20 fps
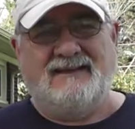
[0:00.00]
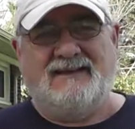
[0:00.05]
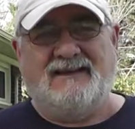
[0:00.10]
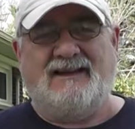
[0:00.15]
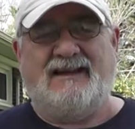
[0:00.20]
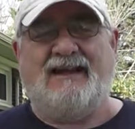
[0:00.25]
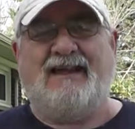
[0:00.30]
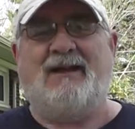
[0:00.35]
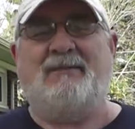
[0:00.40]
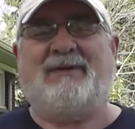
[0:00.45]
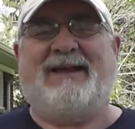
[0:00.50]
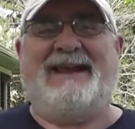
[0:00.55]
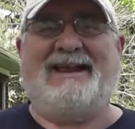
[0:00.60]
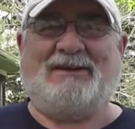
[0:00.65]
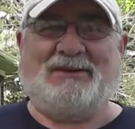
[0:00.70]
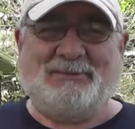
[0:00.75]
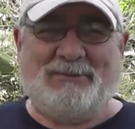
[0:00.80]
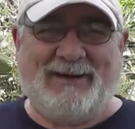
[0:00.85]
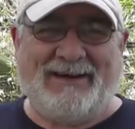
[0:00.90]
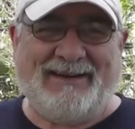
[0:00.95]
Hi, I'm
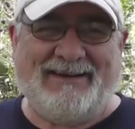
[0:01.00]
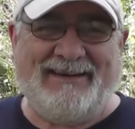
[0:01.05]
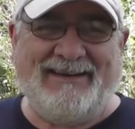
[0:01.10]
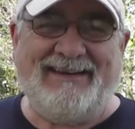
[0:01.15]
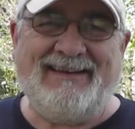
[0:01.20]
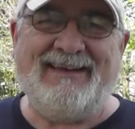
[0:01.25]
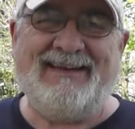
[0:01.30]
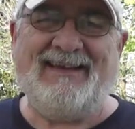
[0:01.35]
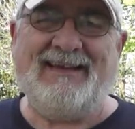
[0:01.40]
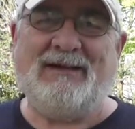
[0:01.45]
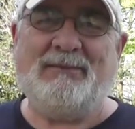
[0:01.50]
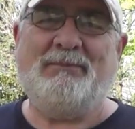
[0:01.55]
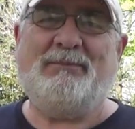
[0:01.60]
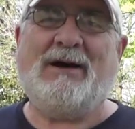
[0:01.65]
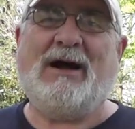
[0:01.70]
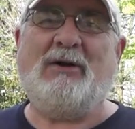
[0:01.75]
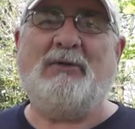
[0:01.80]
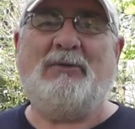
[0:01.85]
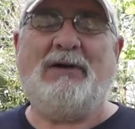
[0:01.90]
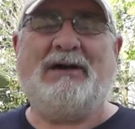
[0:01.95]
Handy Randy. I'm
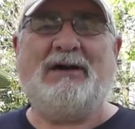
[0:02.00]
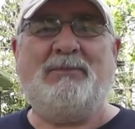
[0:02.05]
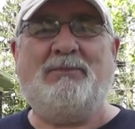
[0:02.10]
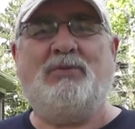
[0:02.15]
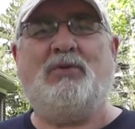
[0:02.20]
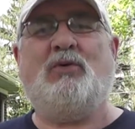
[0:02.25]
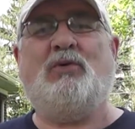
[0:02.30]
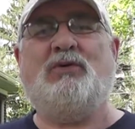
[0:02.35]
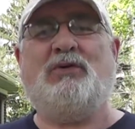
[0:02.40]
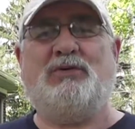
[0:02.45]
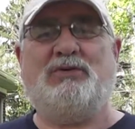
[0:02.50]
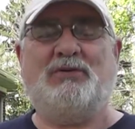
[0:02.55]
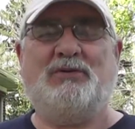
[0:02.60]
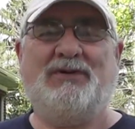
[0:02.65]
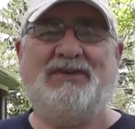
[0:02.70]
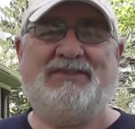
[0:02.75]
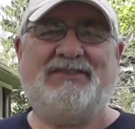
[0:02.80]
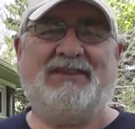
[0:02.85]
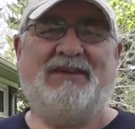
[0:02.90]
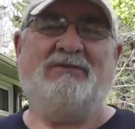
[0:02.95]
about ready to pull the
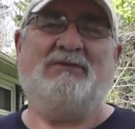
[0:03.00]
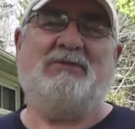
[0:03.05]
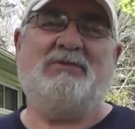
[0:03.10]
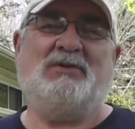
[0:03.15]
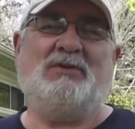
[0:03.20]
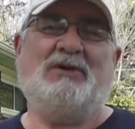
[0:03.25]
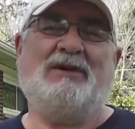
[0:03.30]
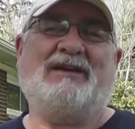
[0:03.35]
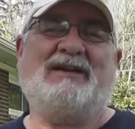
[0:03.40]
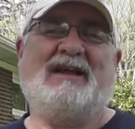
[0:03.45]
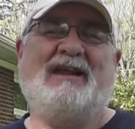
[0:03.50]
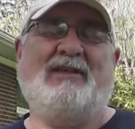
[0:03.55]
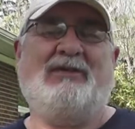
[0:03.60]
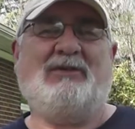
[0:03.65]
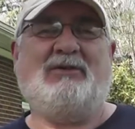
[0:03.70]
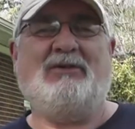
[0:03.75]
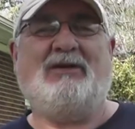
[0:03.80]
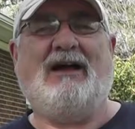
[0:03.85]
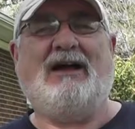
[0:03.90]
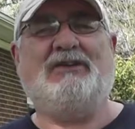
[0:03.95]
37 Buick out
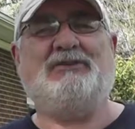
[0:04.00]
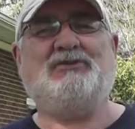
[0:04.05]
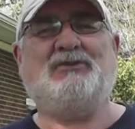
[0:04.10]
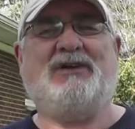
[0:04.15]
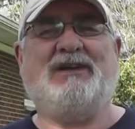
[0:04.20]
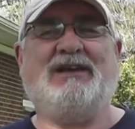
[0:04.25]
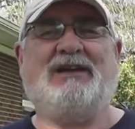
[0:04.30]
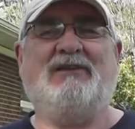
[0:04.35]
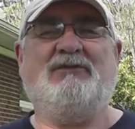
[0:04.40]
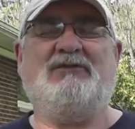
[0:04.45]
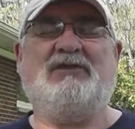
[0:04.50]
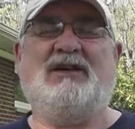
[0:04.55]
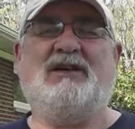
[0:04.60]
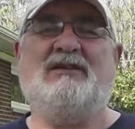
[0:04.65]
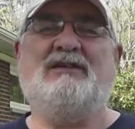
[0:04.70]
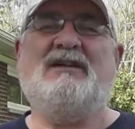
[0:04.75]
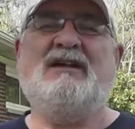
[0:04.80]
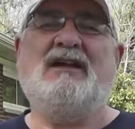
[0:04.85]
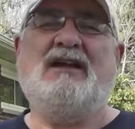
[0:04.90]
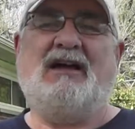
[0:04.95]
of the garage. I want to give you
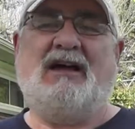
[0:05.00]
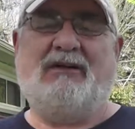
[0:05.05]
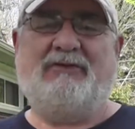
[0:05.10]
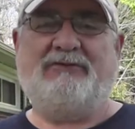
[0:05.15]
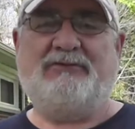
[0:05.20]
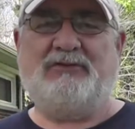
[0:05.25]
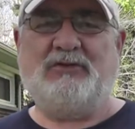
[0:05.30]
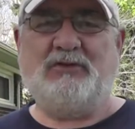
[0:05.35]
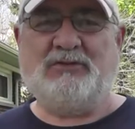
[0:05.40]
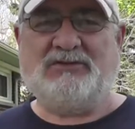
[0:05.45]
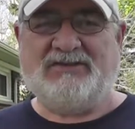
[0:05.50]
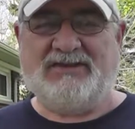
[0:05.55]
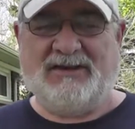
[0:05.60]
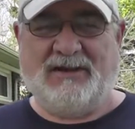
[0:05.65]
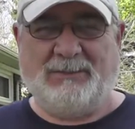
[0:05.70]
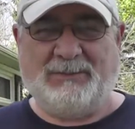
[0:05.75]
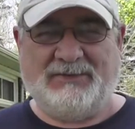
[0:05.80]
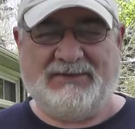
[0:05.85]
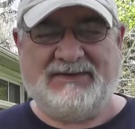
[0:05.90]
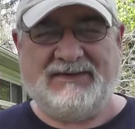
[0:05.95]
a few
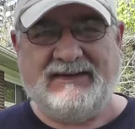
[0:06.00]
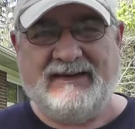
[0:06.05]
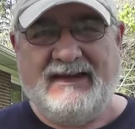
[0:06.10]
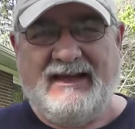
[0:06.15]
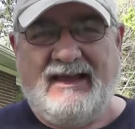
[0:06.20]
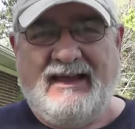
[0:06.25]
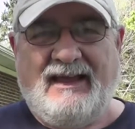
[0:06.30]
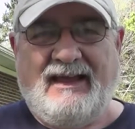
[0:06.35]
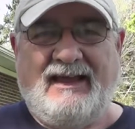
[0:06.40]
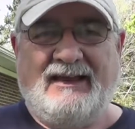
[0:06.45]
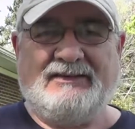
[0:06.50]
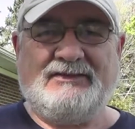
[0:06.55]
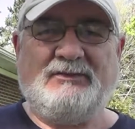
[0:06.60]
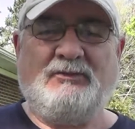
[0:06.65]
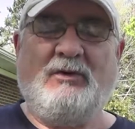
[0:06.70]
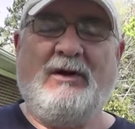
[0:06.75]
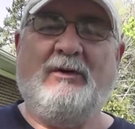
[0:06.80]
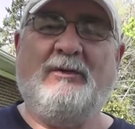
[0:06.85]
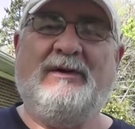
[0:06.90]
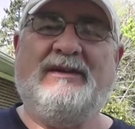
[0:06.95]
tips as to
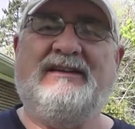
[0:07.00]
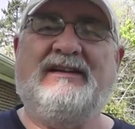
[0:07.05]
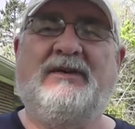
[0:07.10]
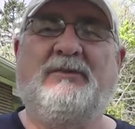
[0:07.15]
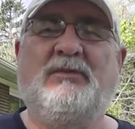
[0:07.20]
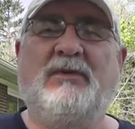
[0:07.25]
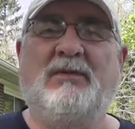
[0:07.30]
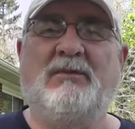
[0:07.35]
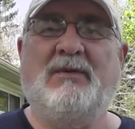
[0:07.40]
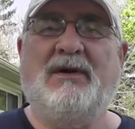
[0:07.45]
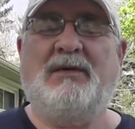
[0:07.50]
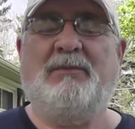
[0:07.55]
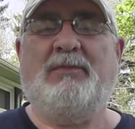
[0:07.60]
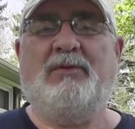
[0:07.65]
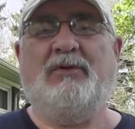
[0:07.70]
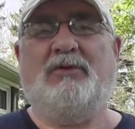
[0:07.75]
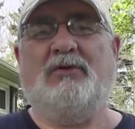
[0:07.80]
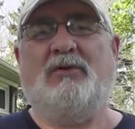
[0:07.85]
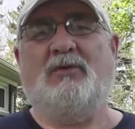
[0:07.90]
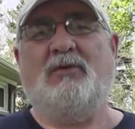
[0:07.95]
what we did when we
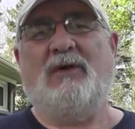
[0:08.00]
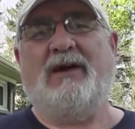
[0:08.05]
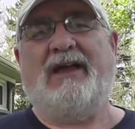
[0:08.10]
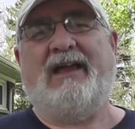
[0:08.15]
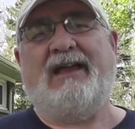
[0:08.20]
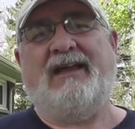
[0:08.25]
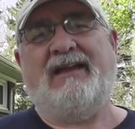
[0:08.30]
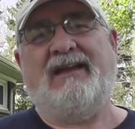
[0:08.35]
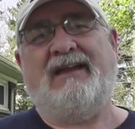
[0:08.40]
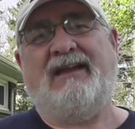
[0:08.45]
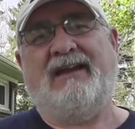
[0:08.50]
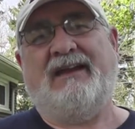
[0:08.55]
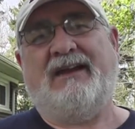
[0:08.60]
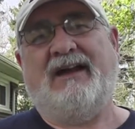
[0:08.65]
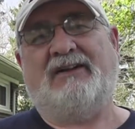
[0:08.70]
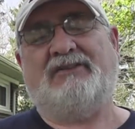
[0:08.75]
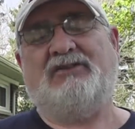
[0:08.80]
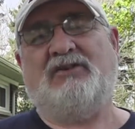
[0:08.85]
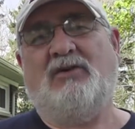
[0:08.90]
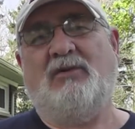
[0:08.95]
put her away in
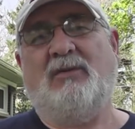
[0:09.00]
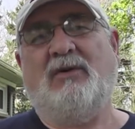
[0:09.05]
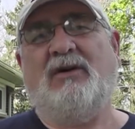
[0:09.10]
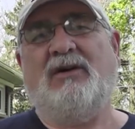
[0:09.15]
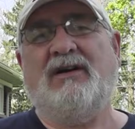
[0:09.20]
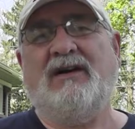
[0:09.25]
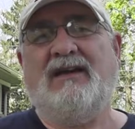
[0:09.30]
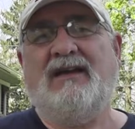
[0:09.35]
October.